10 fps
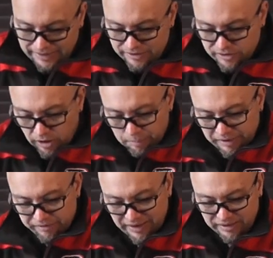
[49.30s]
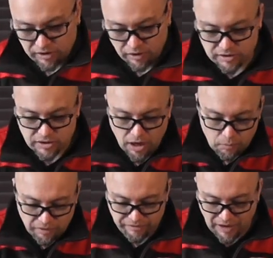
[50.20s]
it's got big vents on the
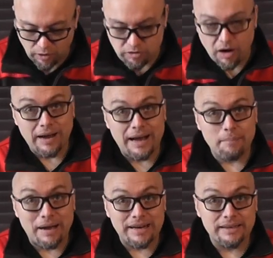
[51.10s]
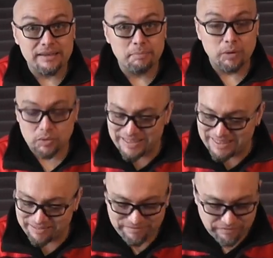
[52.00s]
top with Velcro and magnets built
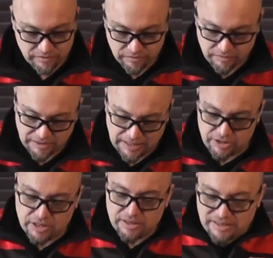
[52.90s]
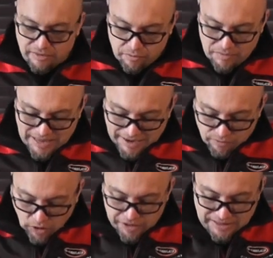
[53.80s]
in, as you can see from there, right?